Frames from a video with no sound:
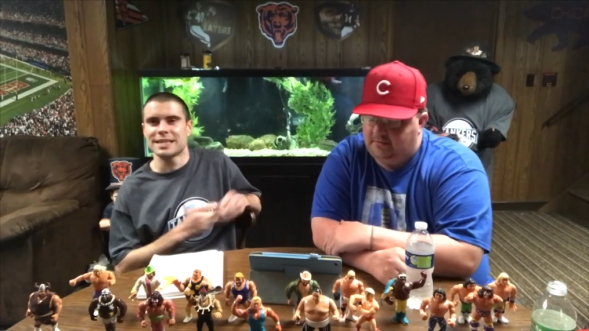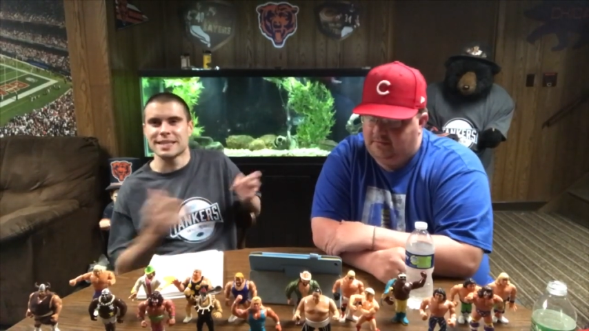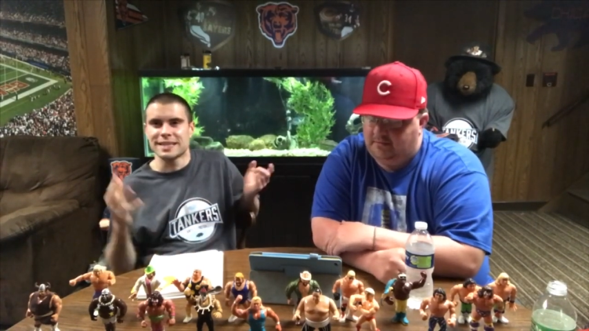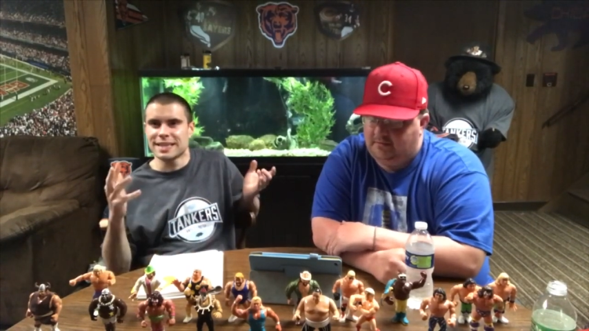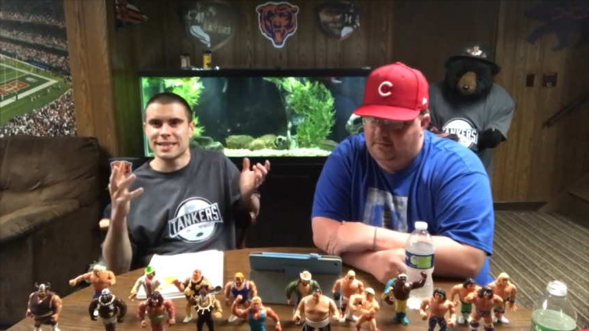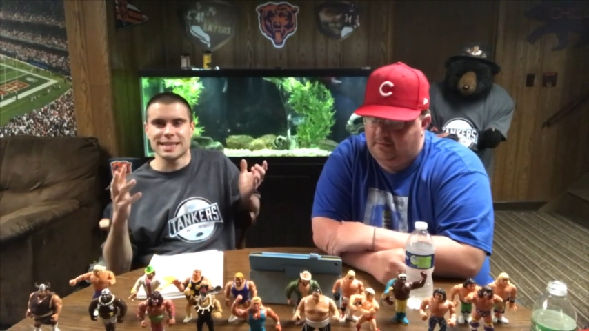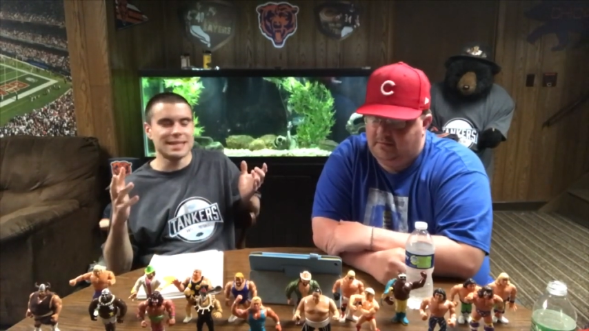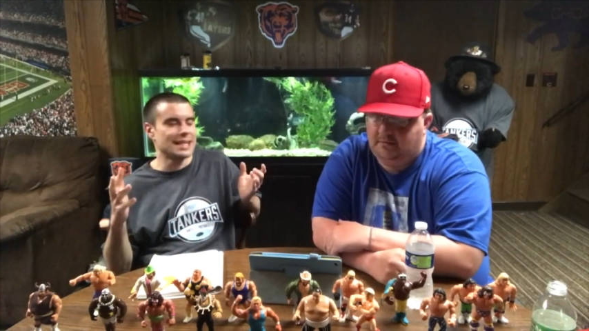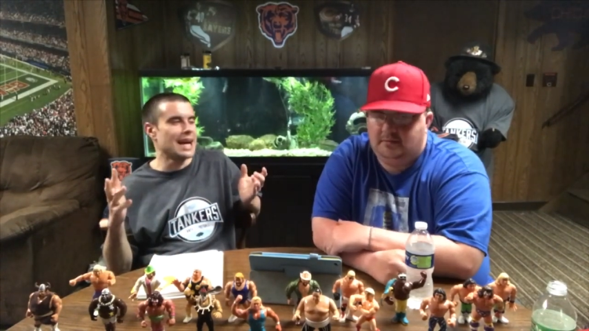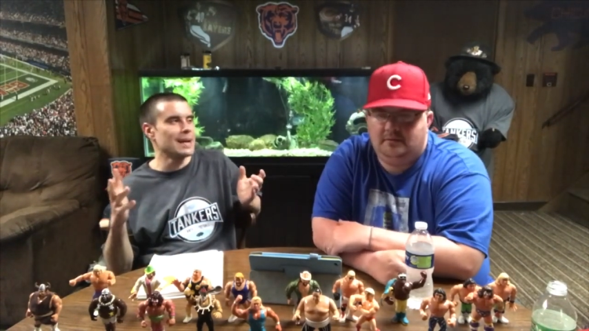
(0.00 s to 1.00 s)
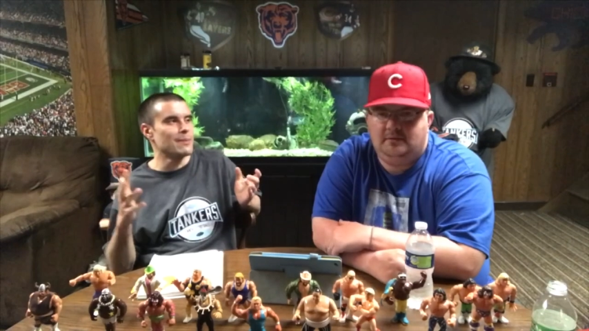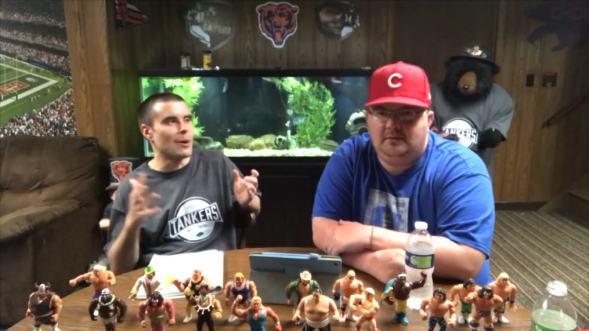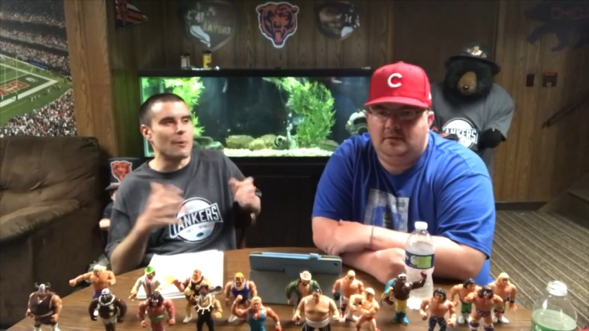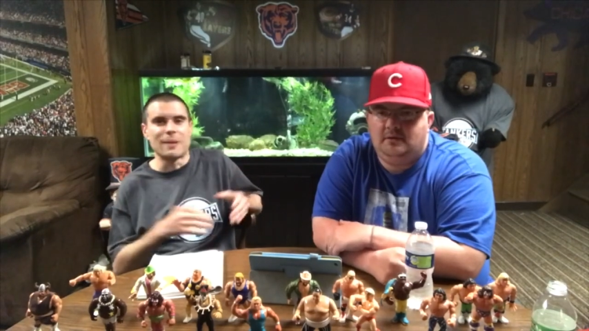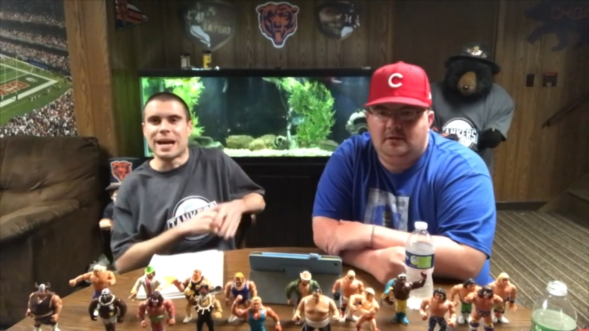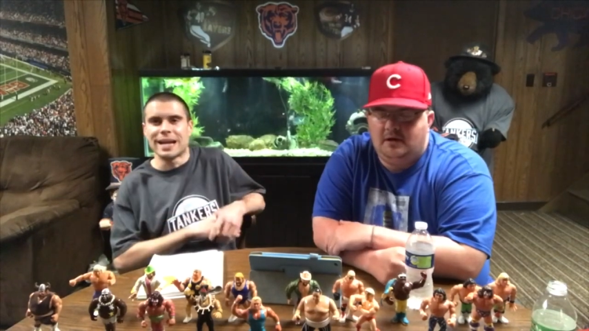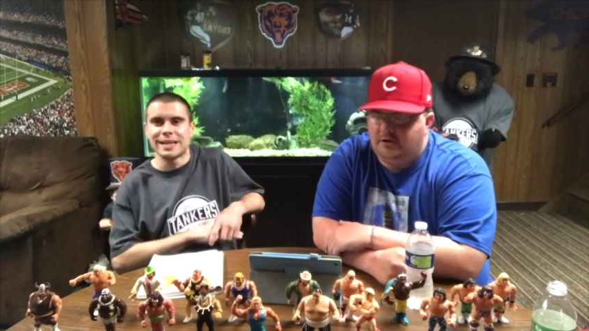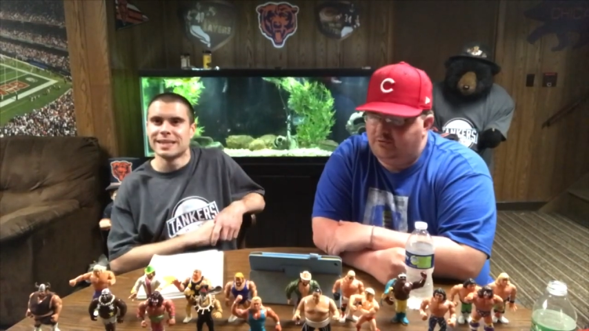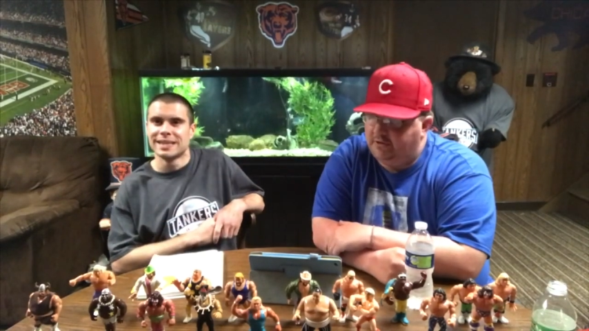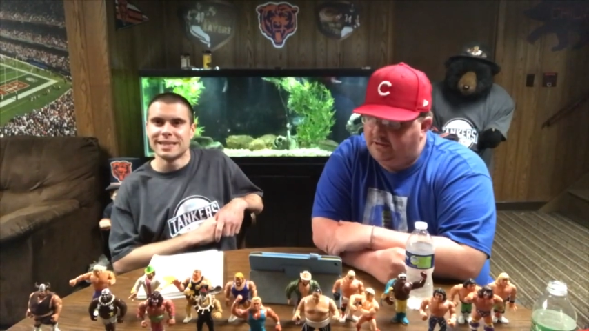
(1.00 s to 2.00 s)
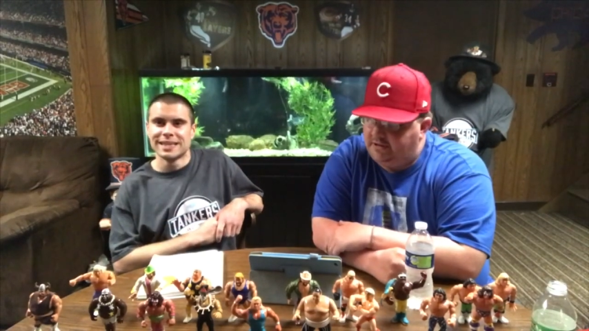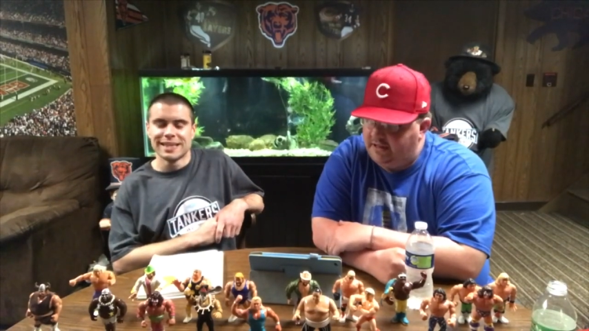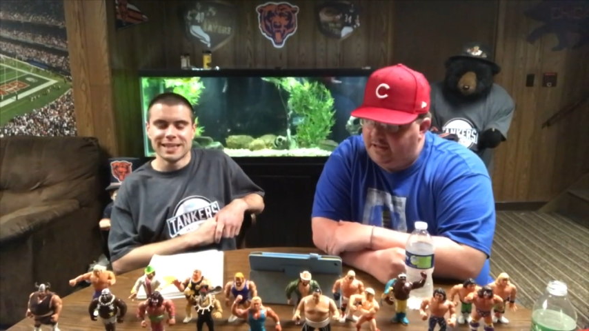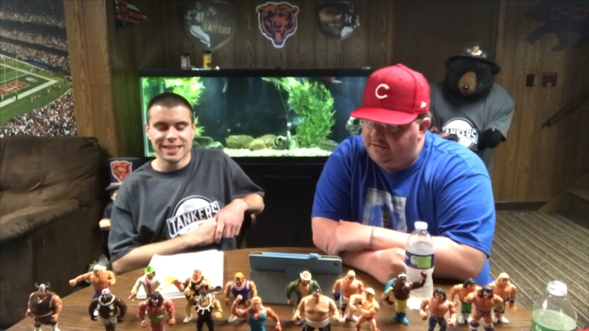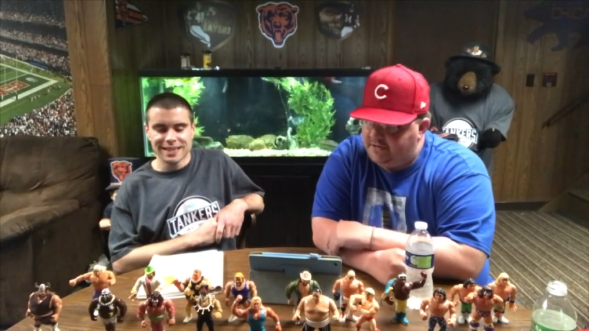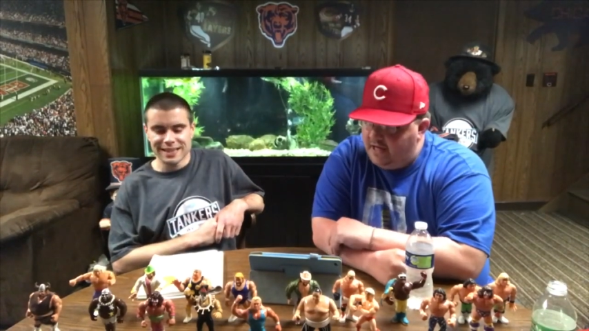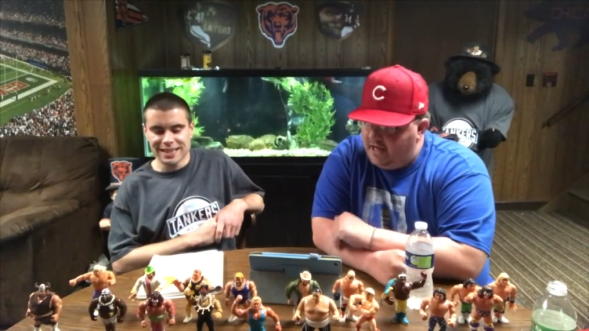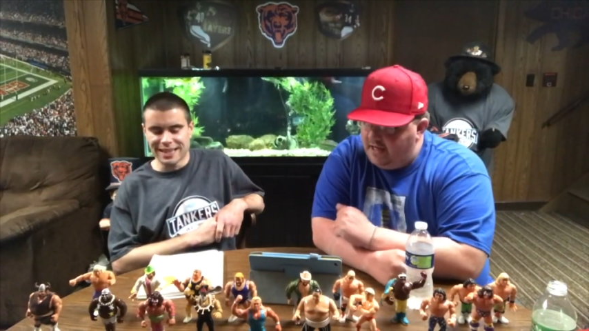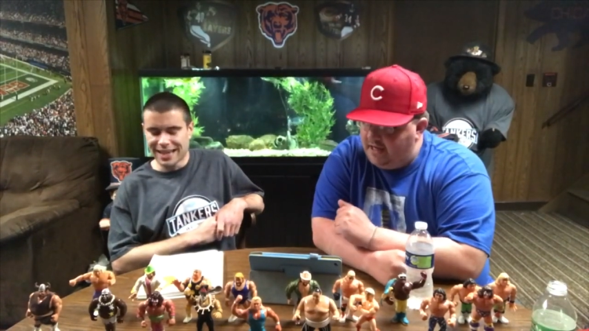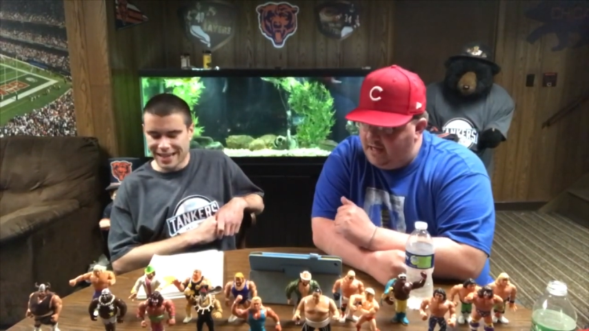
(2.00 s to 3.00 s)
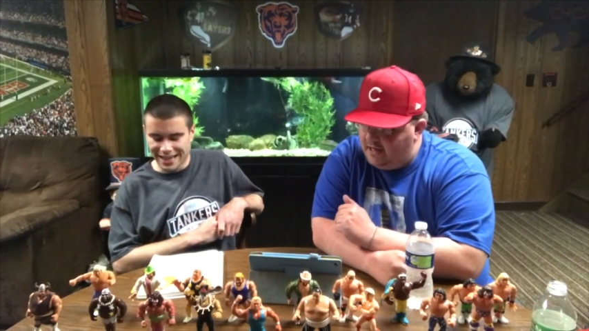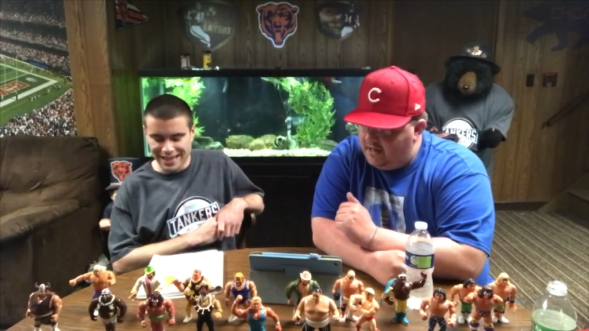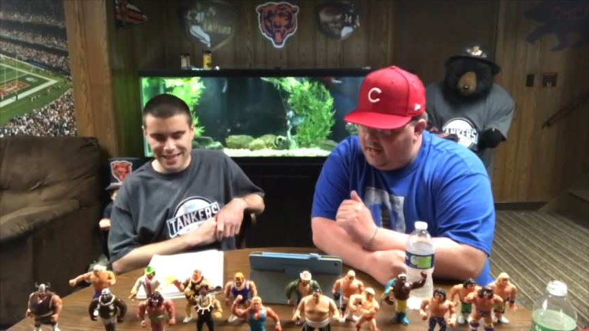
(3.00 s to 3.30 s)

Speaker 1: He's a he's a dynamo, man. It's ridiculous. He.